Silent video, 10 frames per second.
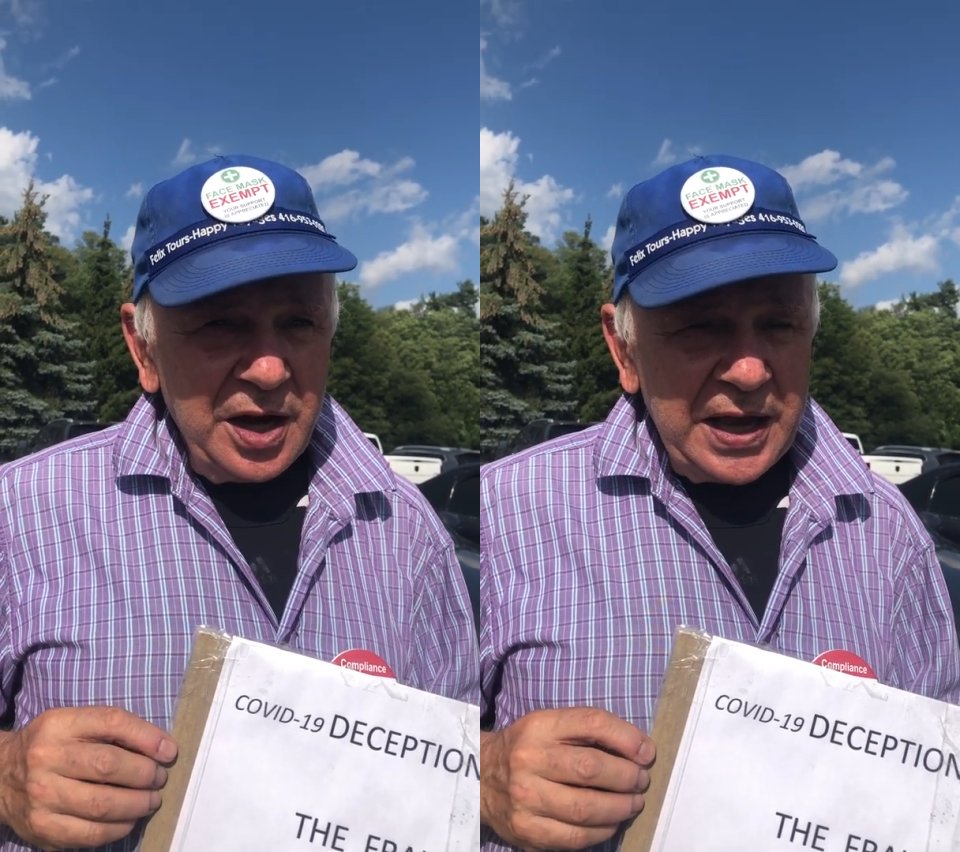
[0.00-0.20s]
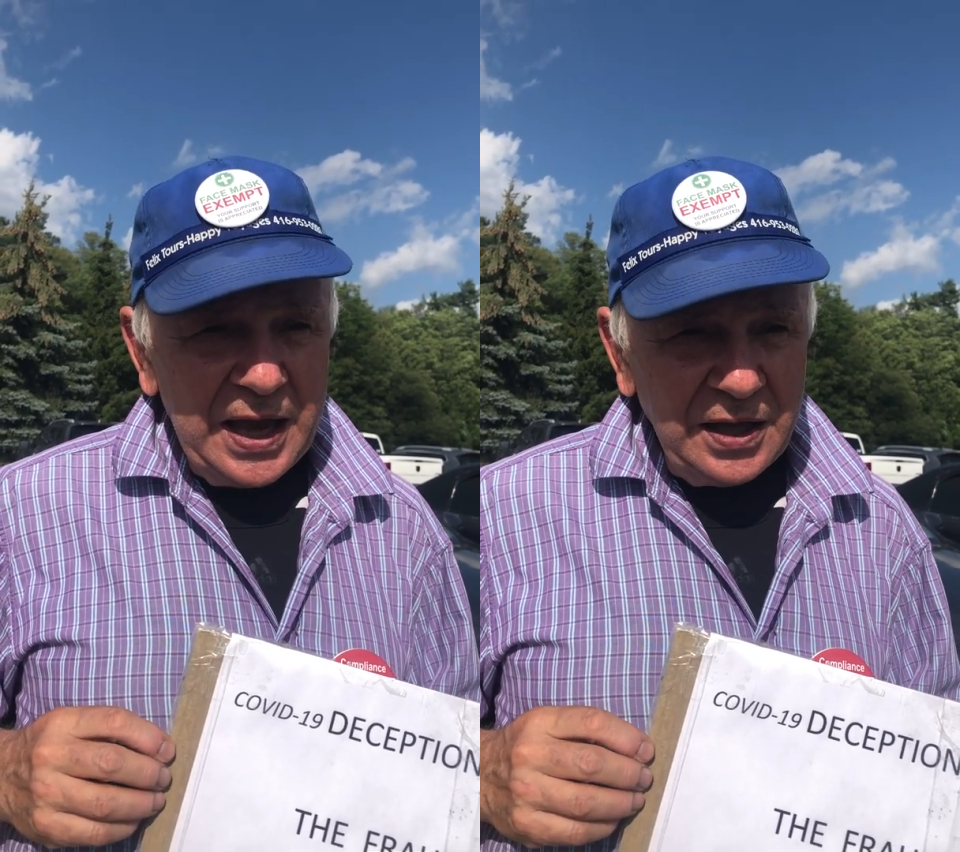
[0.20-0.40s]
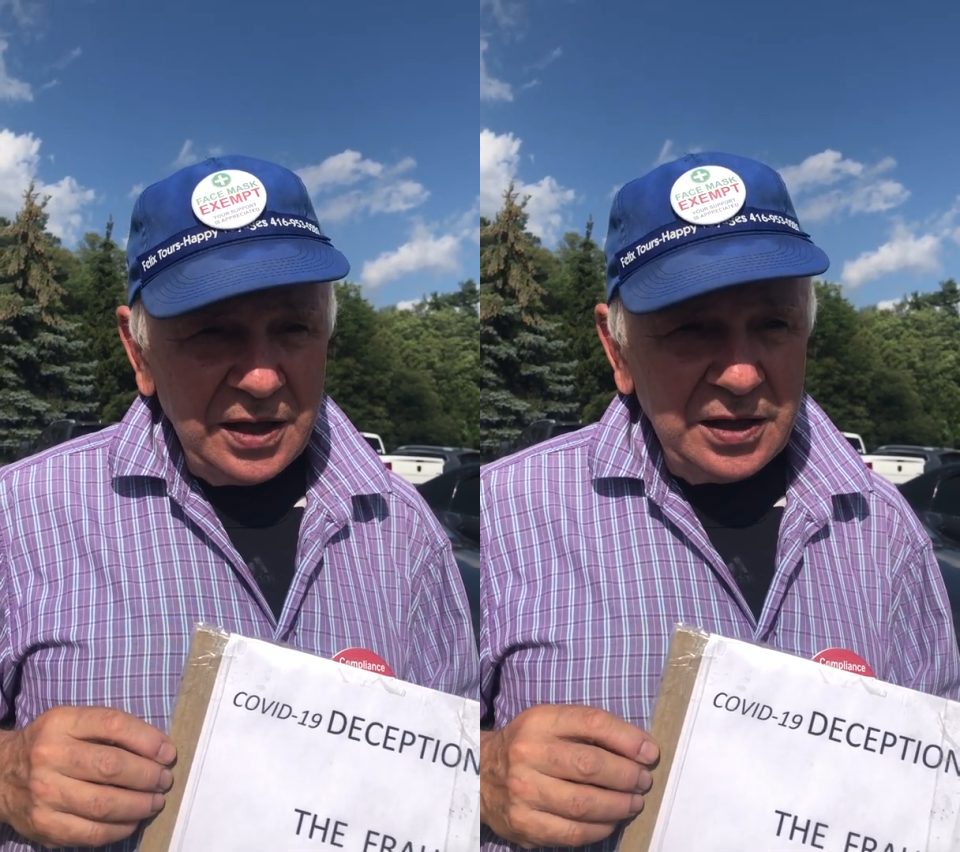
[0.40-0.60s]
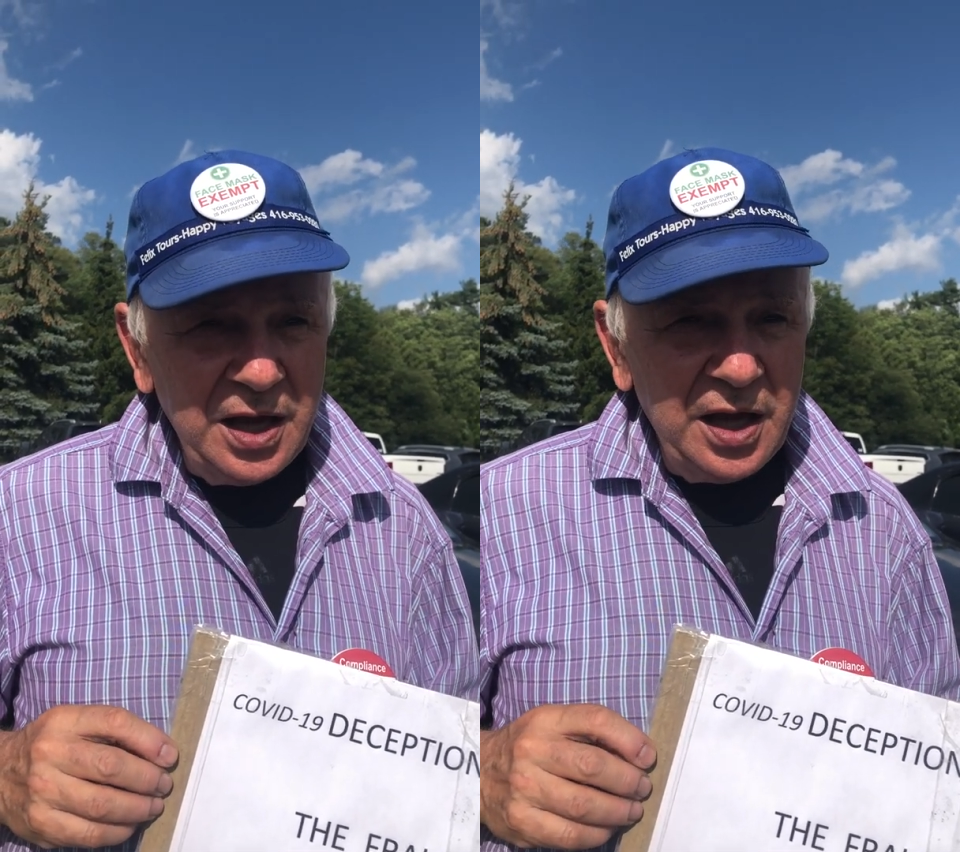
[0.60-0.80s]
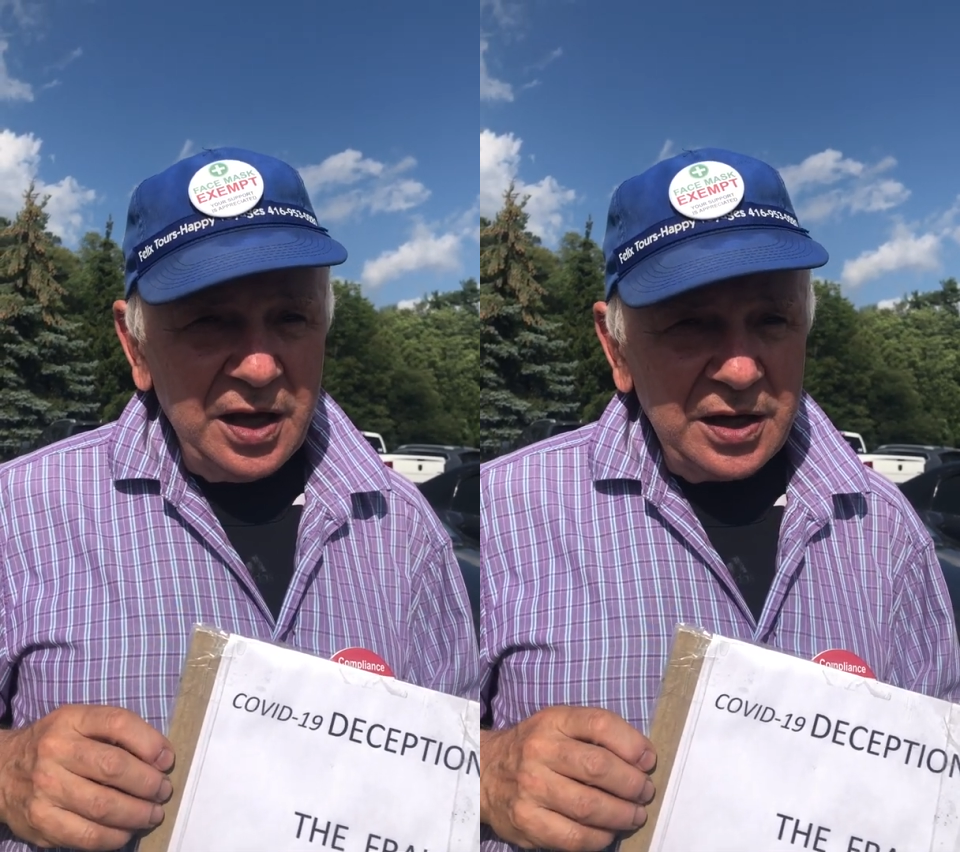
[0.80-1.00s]

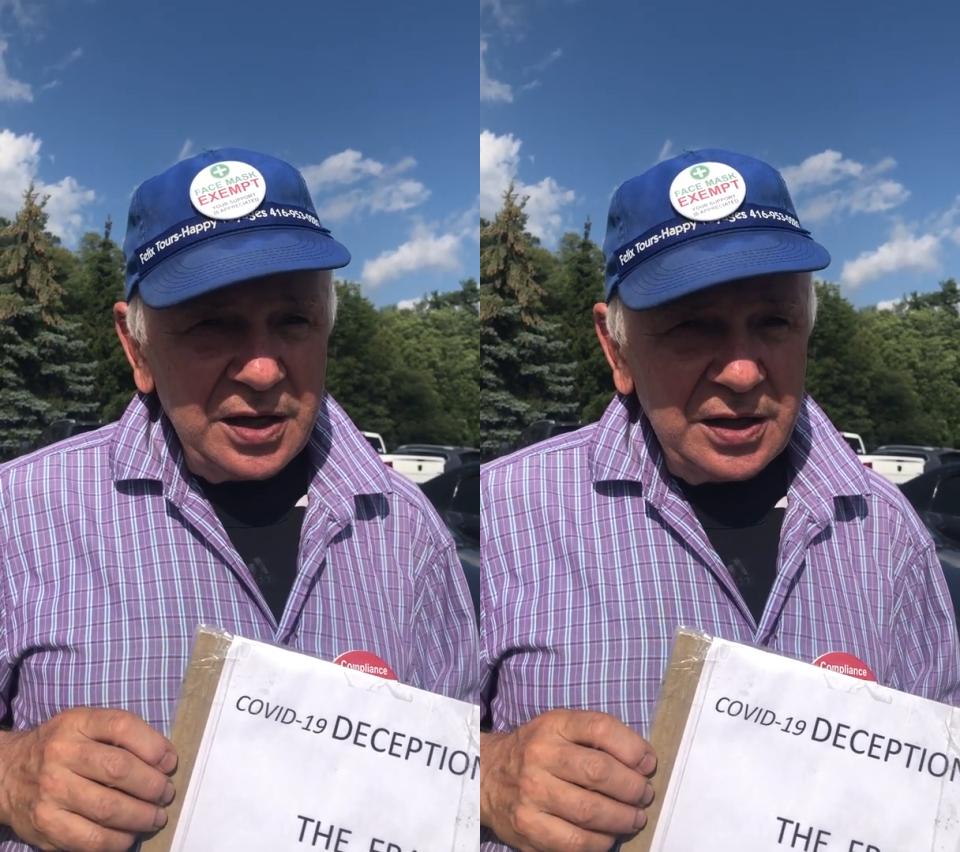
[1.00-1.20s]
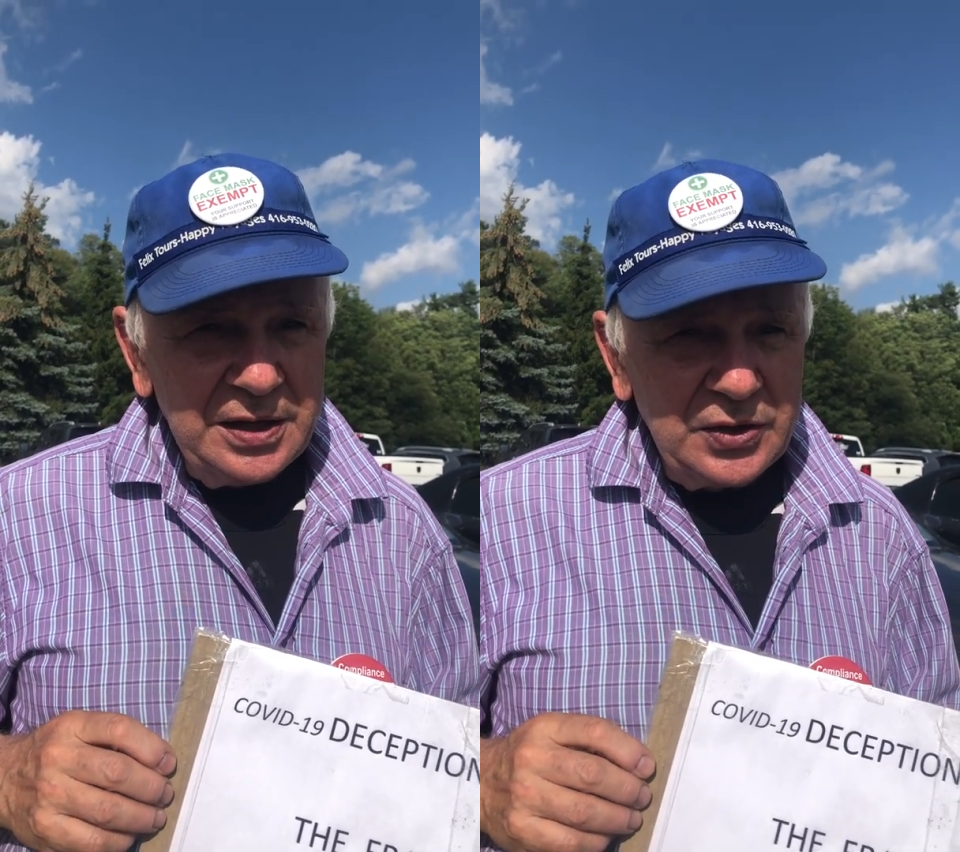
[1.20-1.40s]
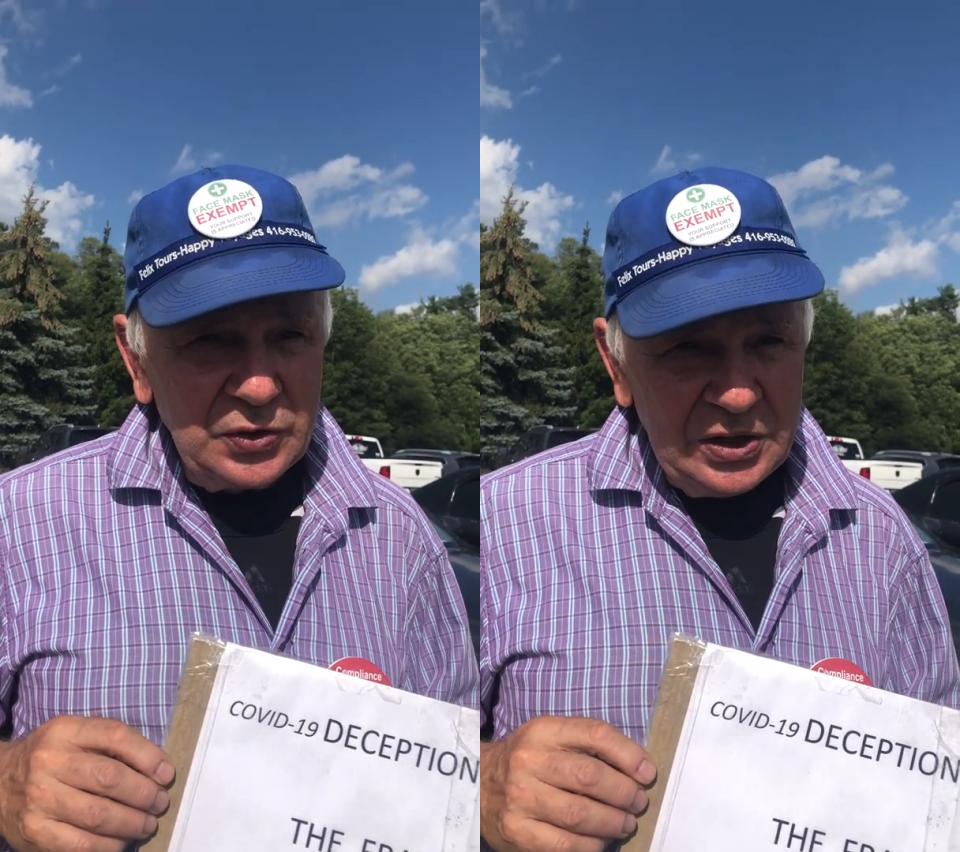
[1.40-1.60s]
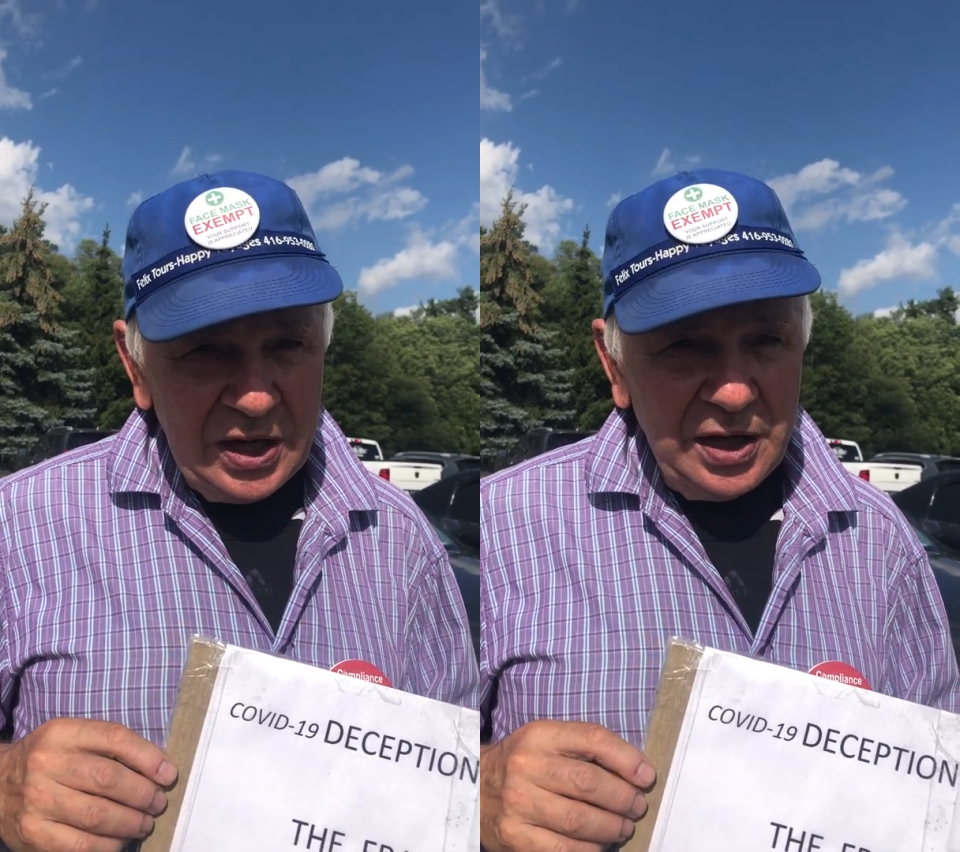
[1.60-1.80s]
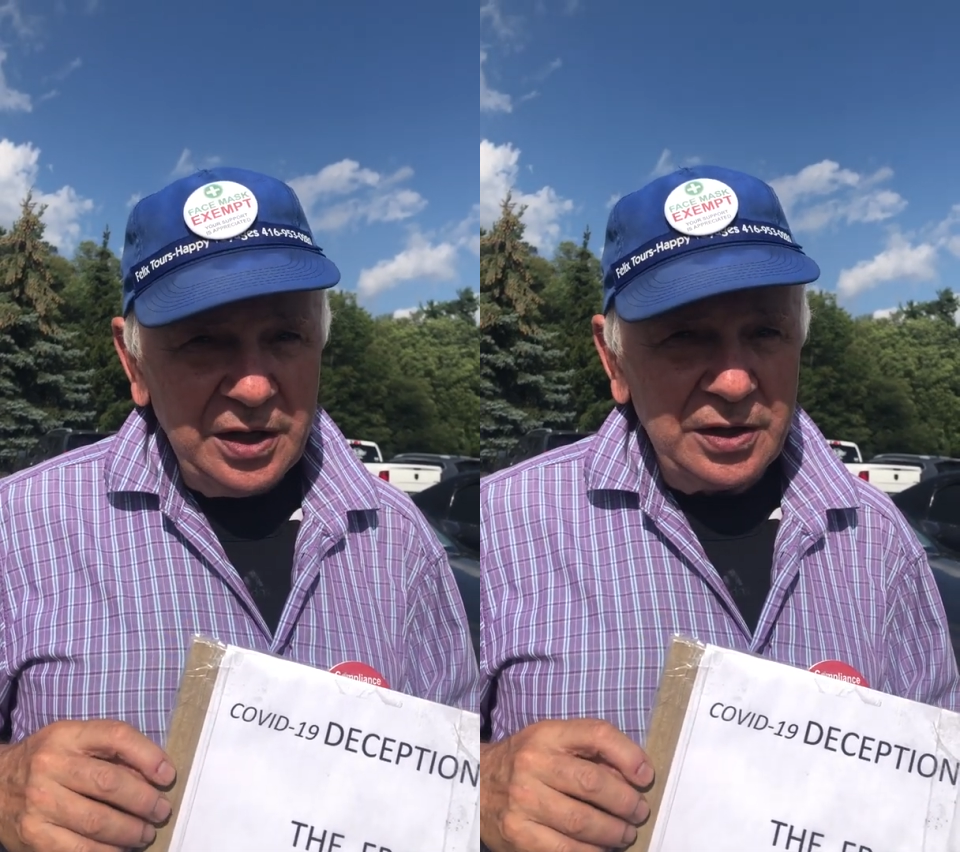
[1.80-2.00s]
Canada
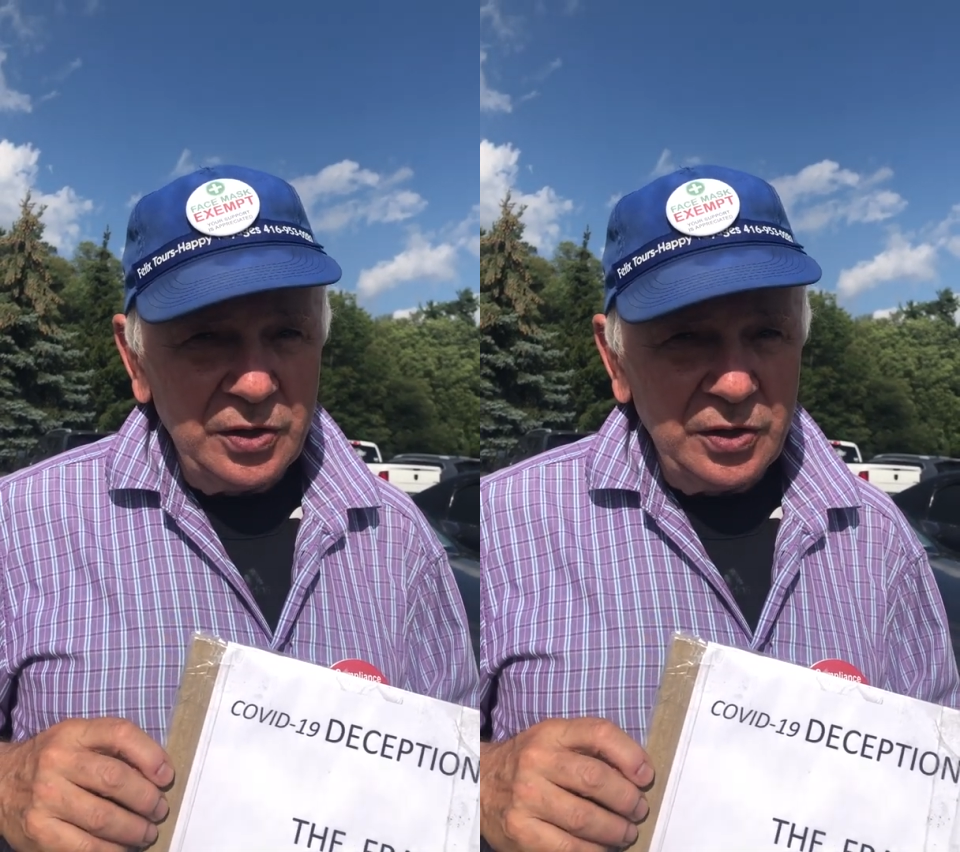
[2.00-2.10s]
today